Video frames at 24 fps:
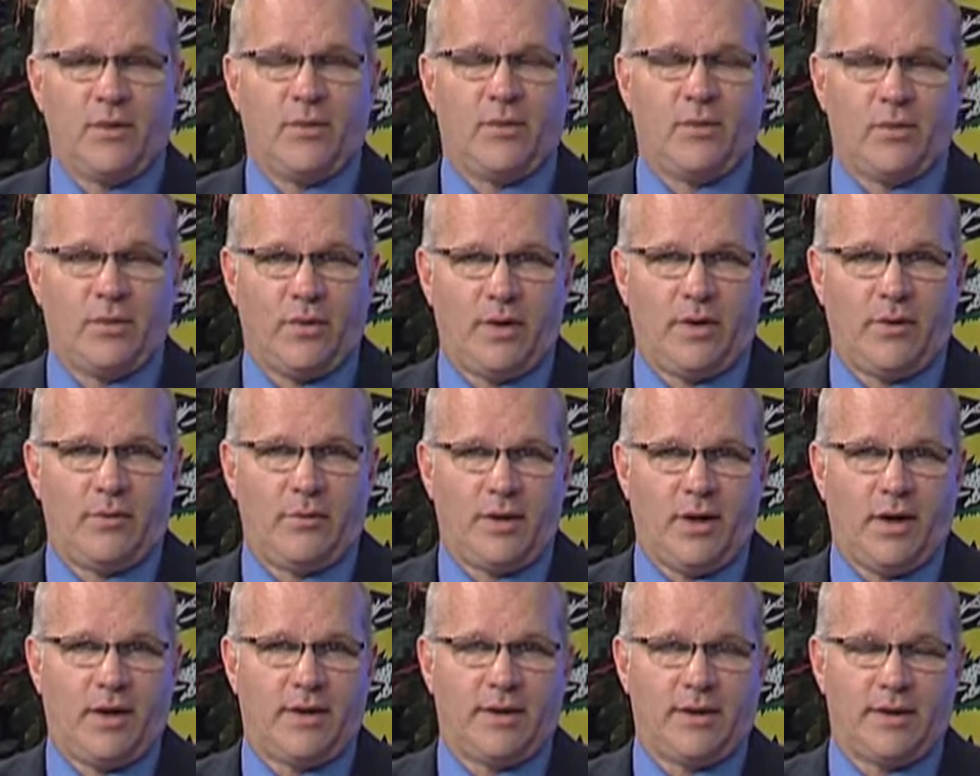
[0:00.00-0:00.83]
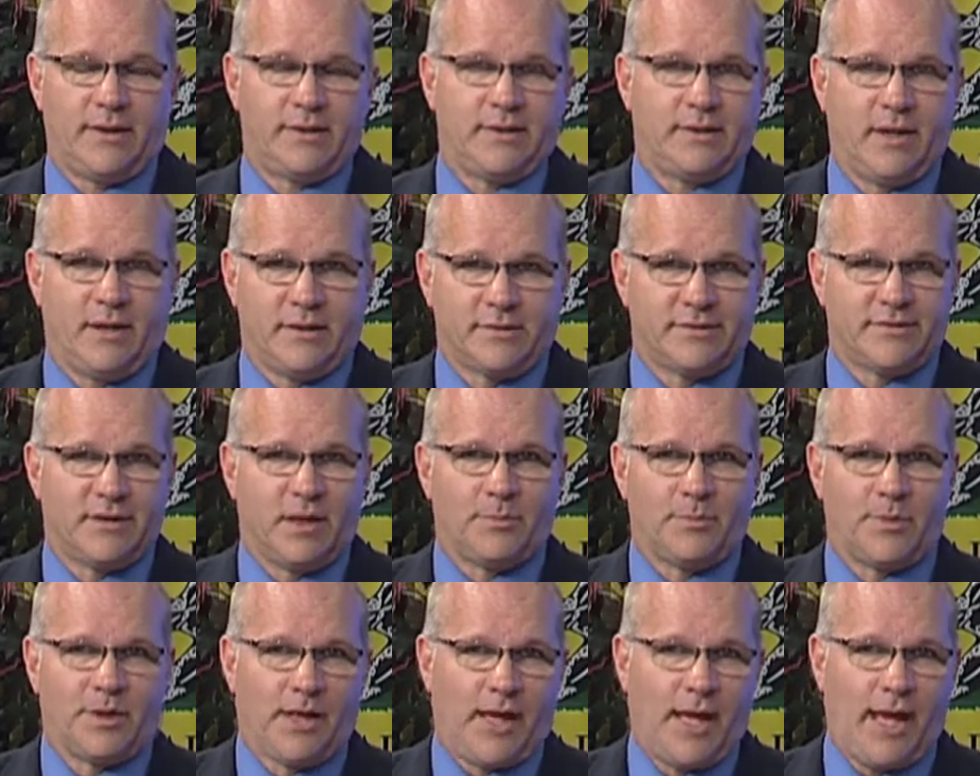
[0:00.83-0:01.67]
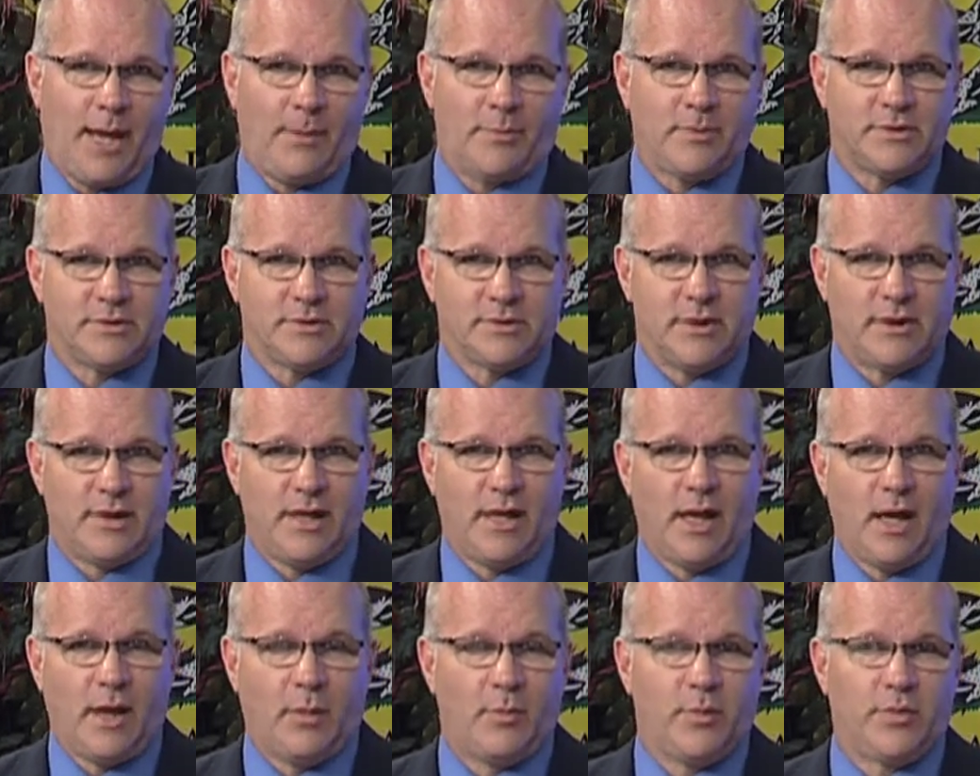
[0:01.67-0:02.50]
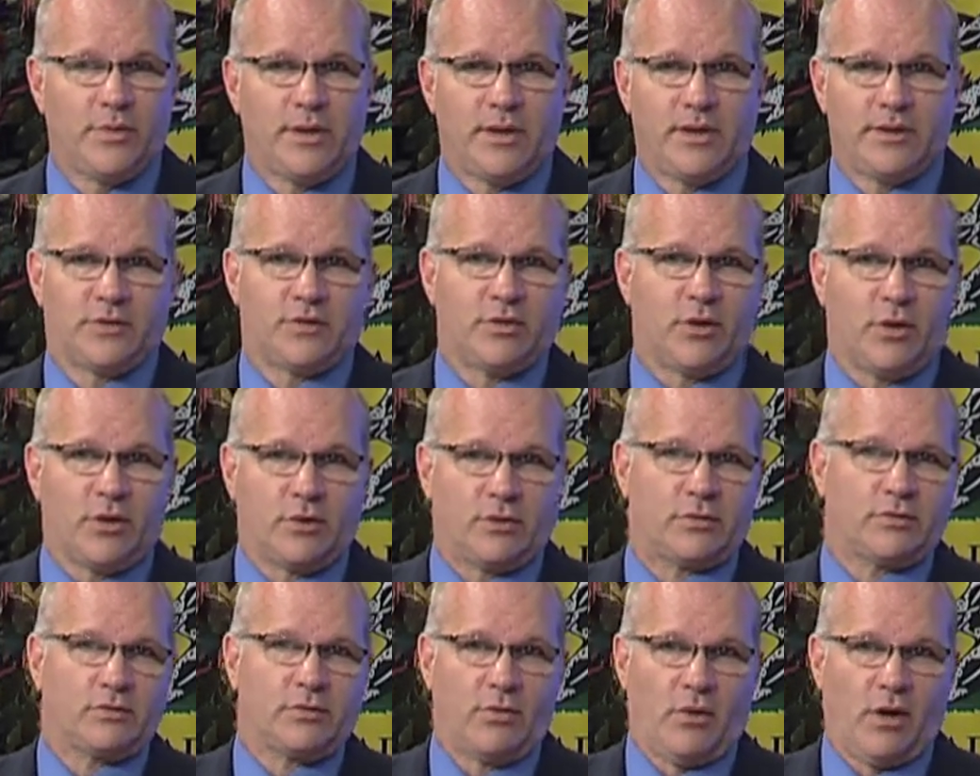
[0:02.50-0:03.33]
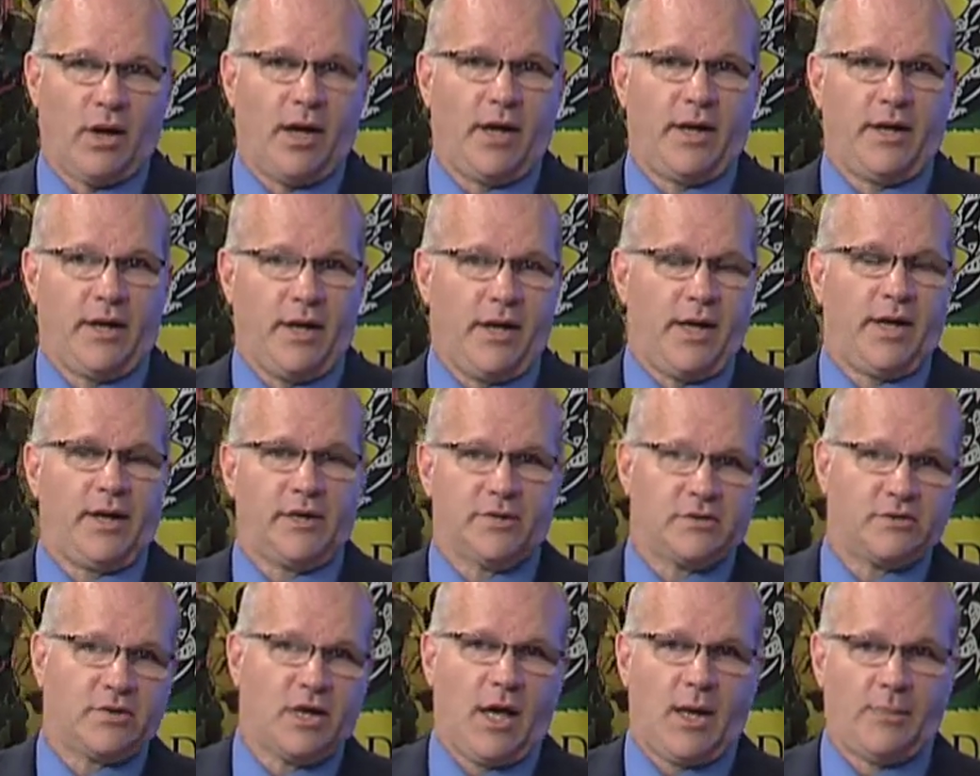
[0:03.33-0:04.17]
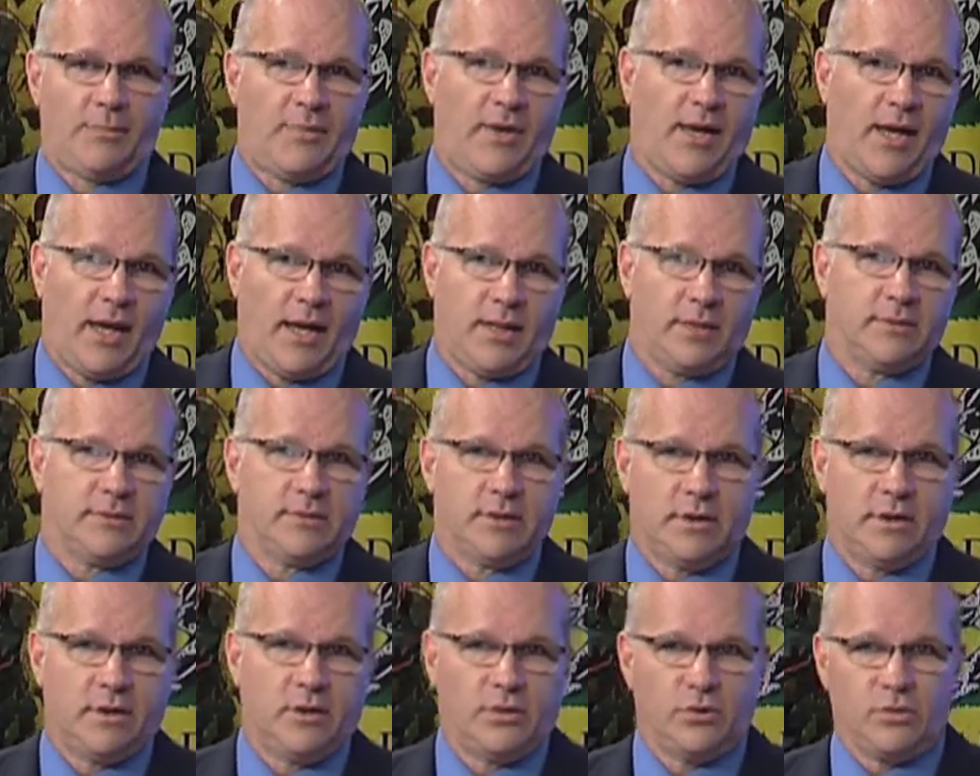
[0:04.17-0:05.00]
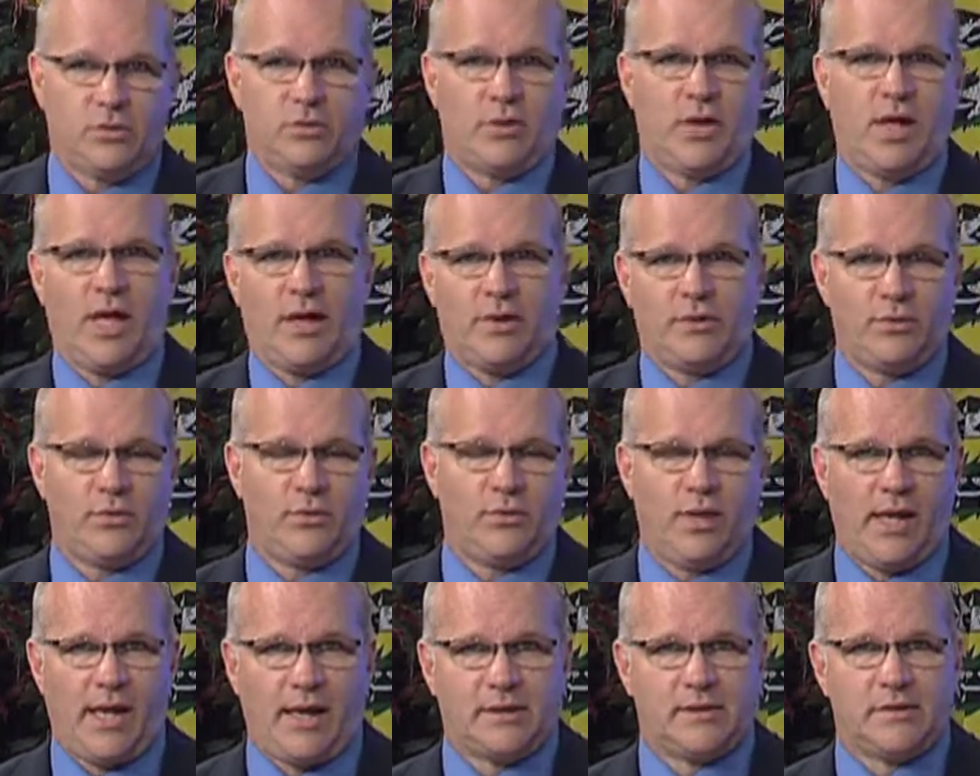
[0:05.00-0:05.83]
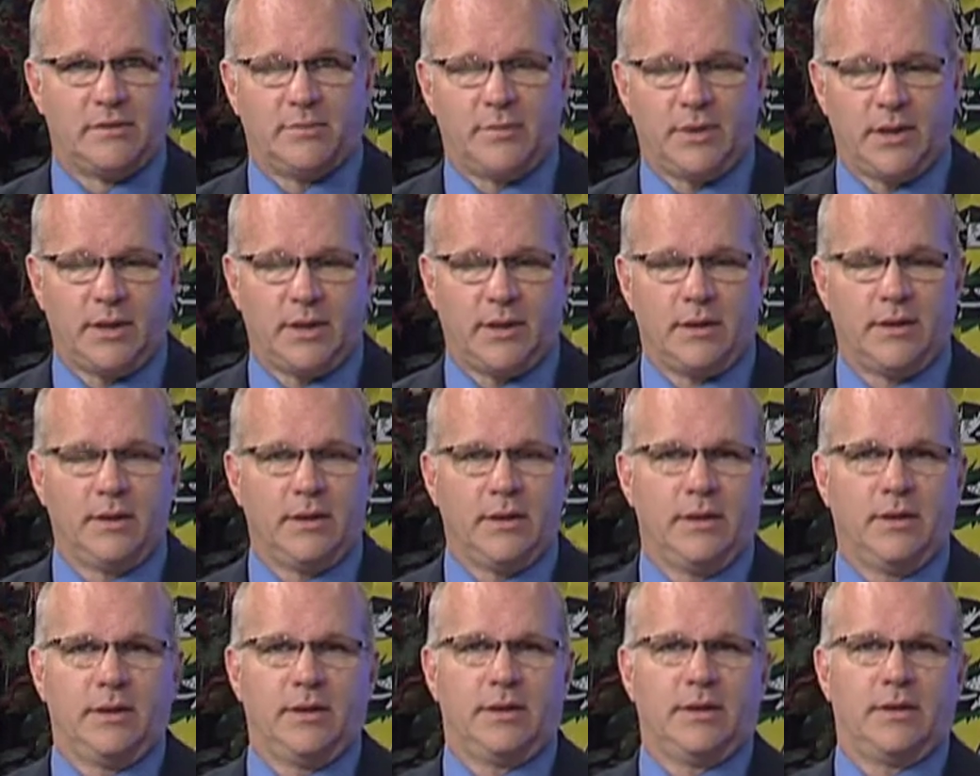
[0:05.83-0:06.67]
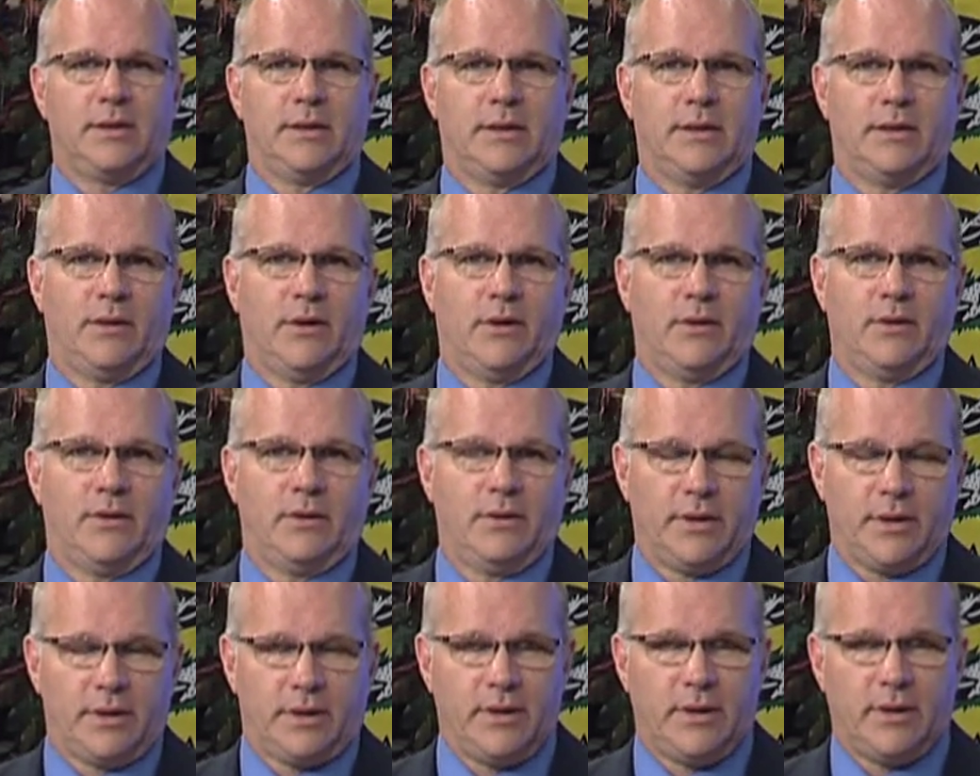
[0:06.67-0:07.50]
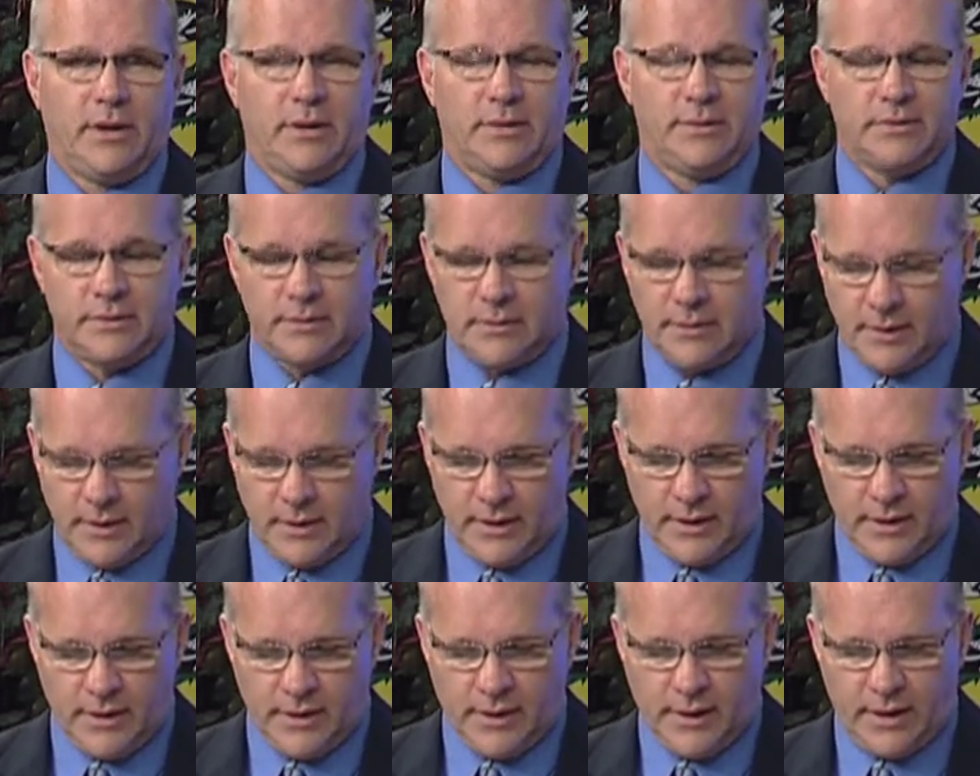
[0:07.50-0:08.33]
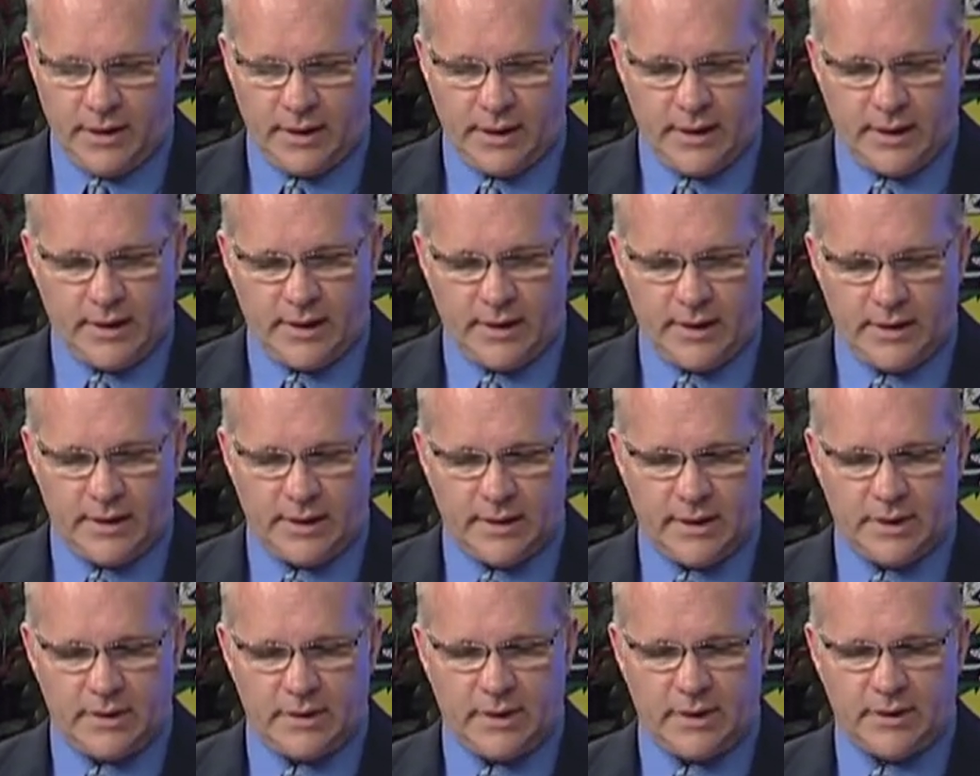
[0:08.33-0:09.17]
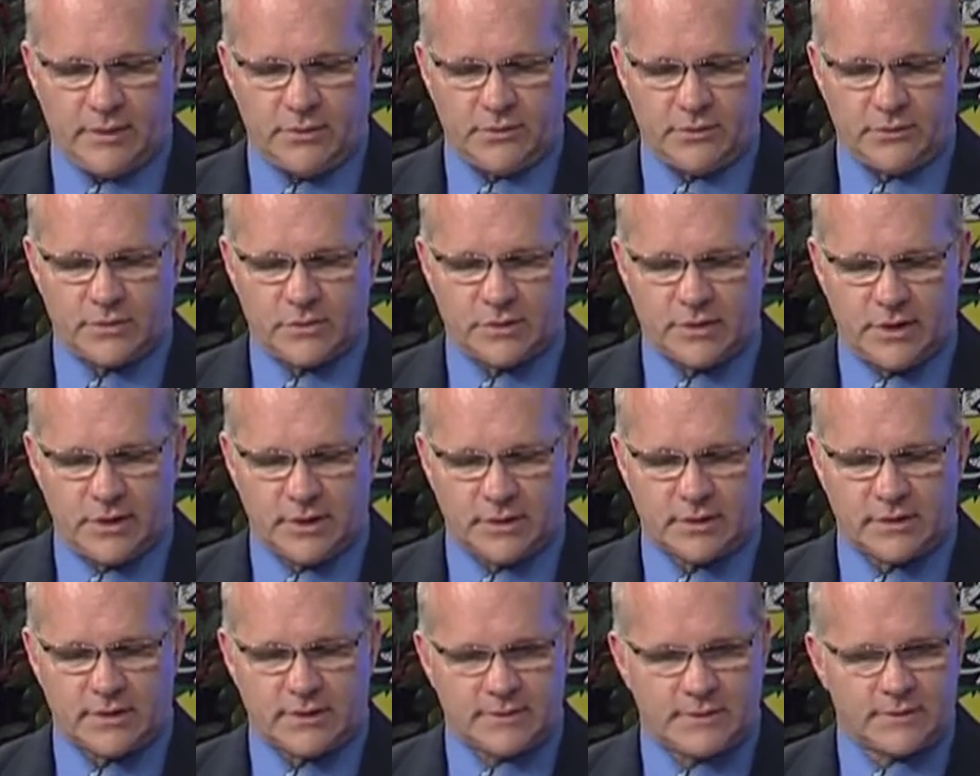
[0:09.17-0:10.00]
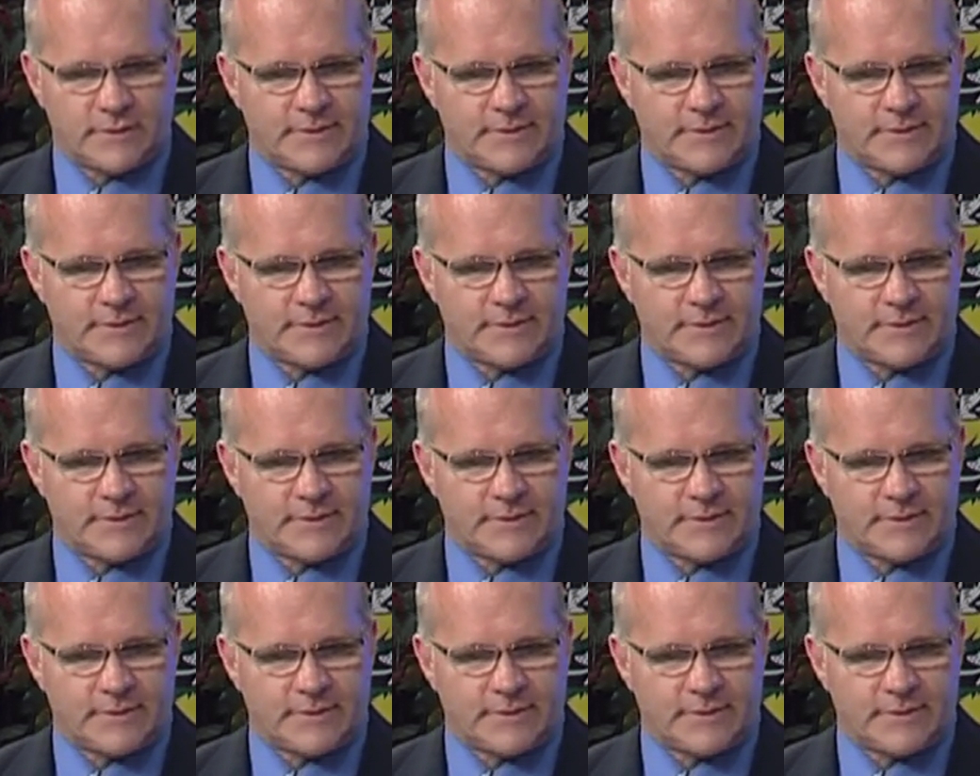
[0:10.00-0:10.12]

Well, well, until something happens to them and they start crying, hey, stop that. You know, you can't do that to me. You know, and, and, and there's just,